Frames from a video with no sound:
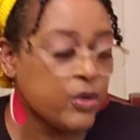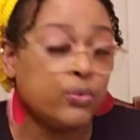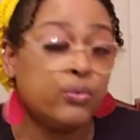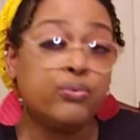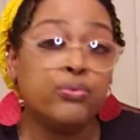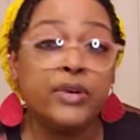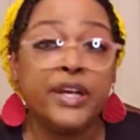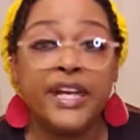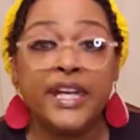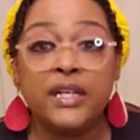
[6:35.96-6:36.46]

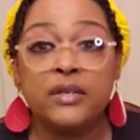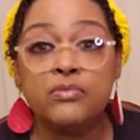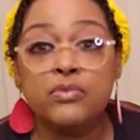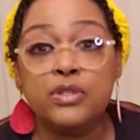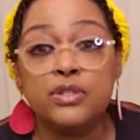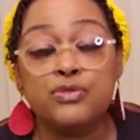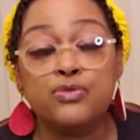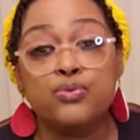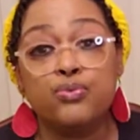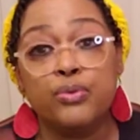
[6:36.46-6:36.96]
red
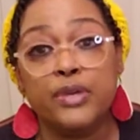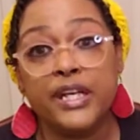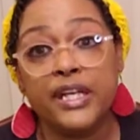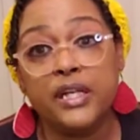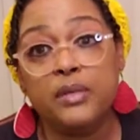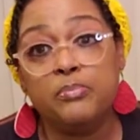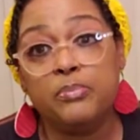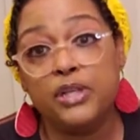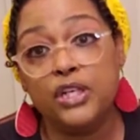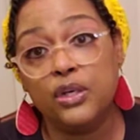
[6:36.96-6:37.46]

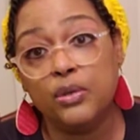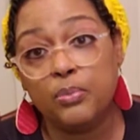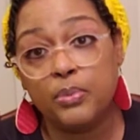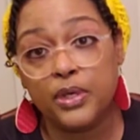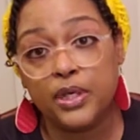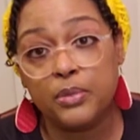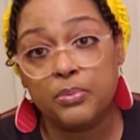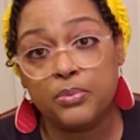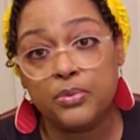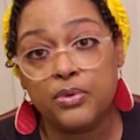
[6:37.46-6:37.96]
bell
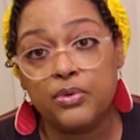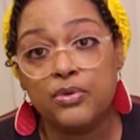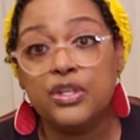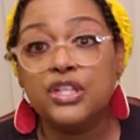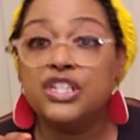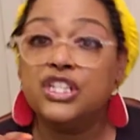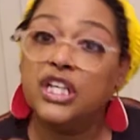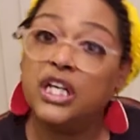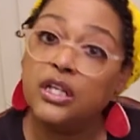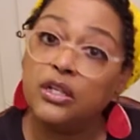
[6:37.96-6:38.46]
pepper,
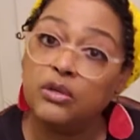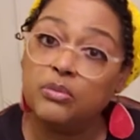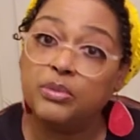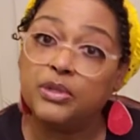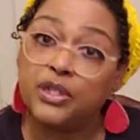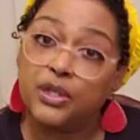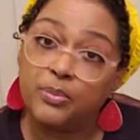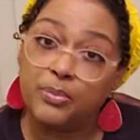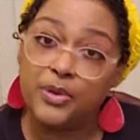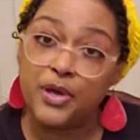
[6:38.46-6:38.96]
yellow
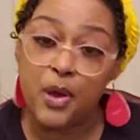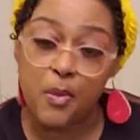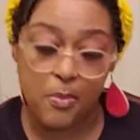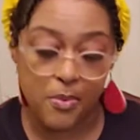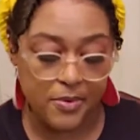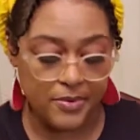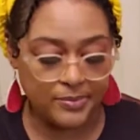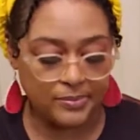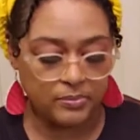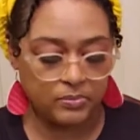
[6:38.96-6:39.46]
bell
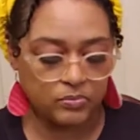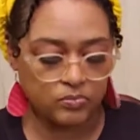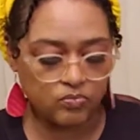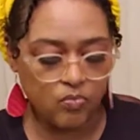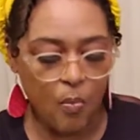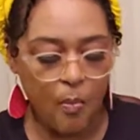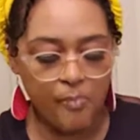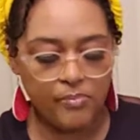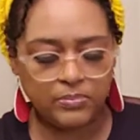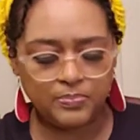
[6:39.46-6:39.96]
pepper.
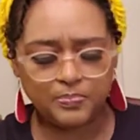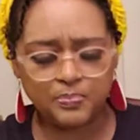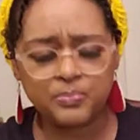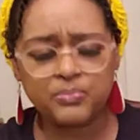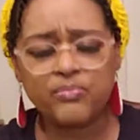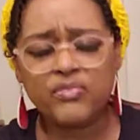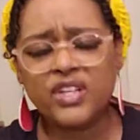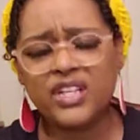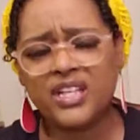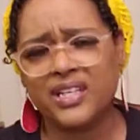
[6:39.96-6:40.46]

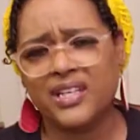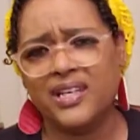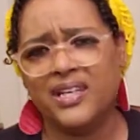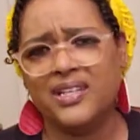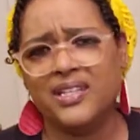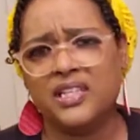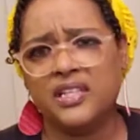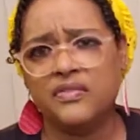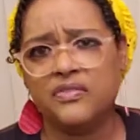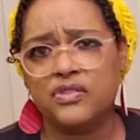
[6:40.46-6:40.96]
It kind
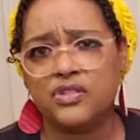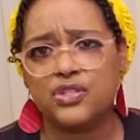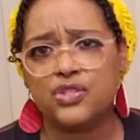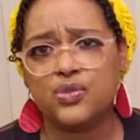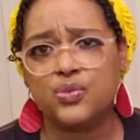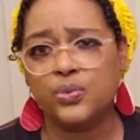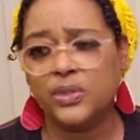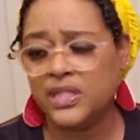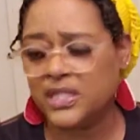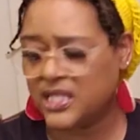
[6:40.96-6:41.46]
of gave it a
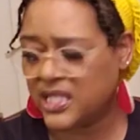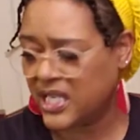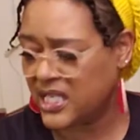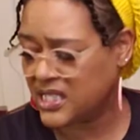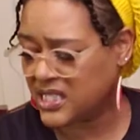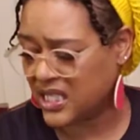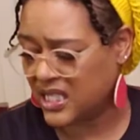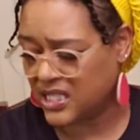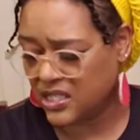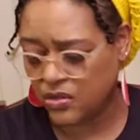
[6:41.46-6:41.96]
sweet
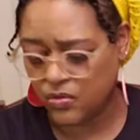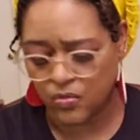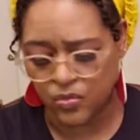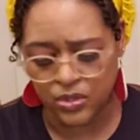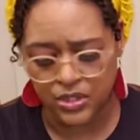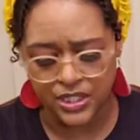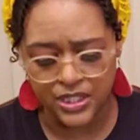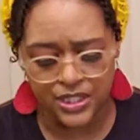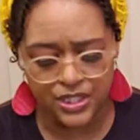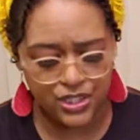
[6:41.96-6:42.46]
taste. I didn't
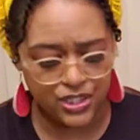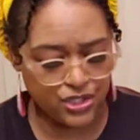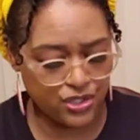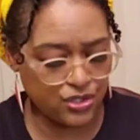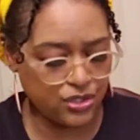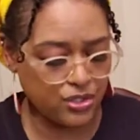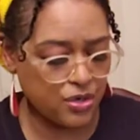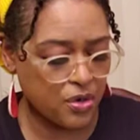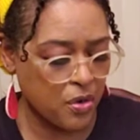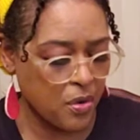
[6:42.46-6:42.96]
want any
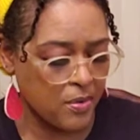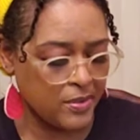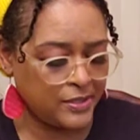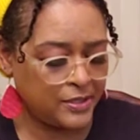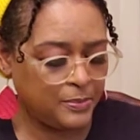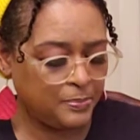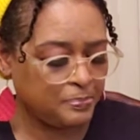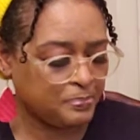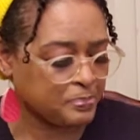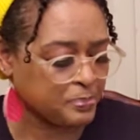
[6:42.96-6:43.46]
sugar
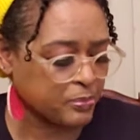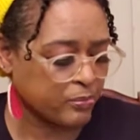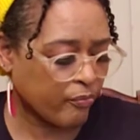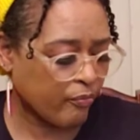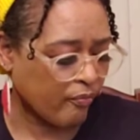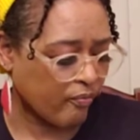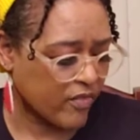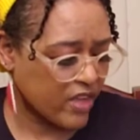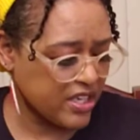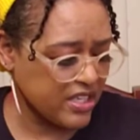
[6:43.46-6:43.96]

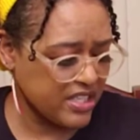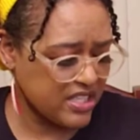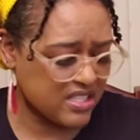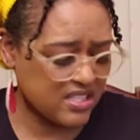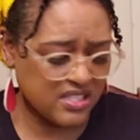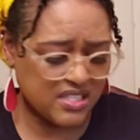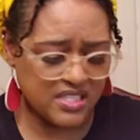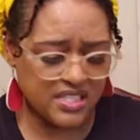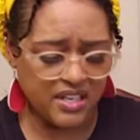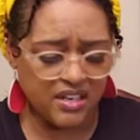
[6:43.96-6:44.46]

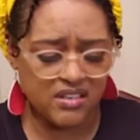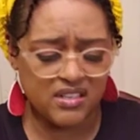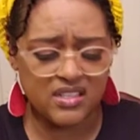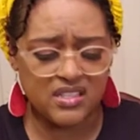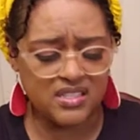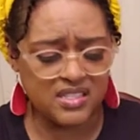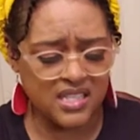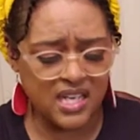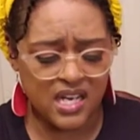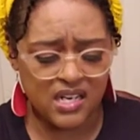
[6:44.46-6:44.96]
necessarily
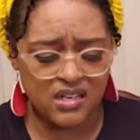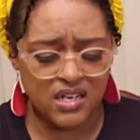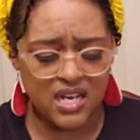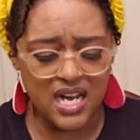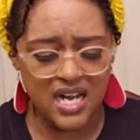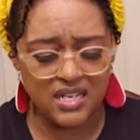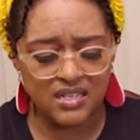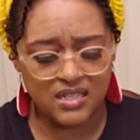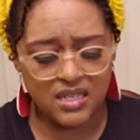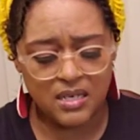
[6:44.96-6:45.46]
because
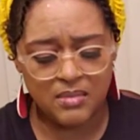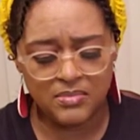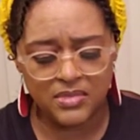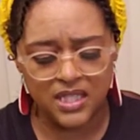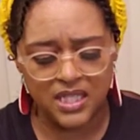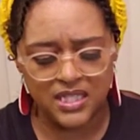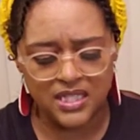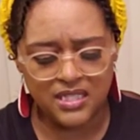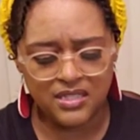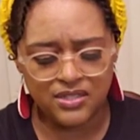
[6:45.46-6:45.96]
I'm
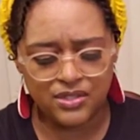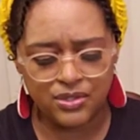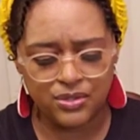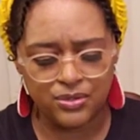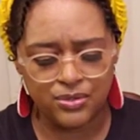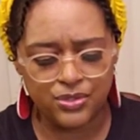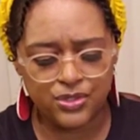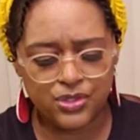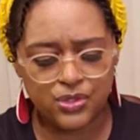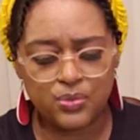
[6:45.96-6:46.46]
not into
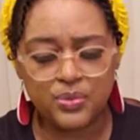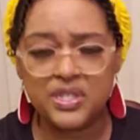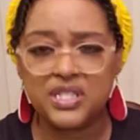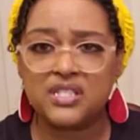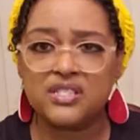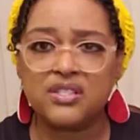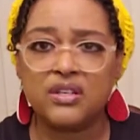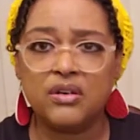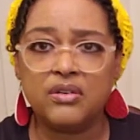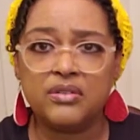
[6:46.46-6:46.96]
sweet
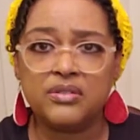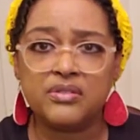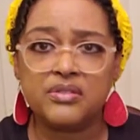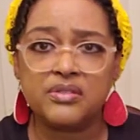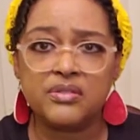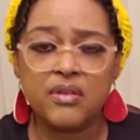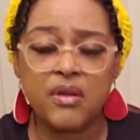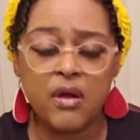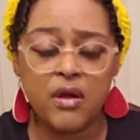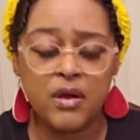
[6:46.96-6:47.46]
sauce.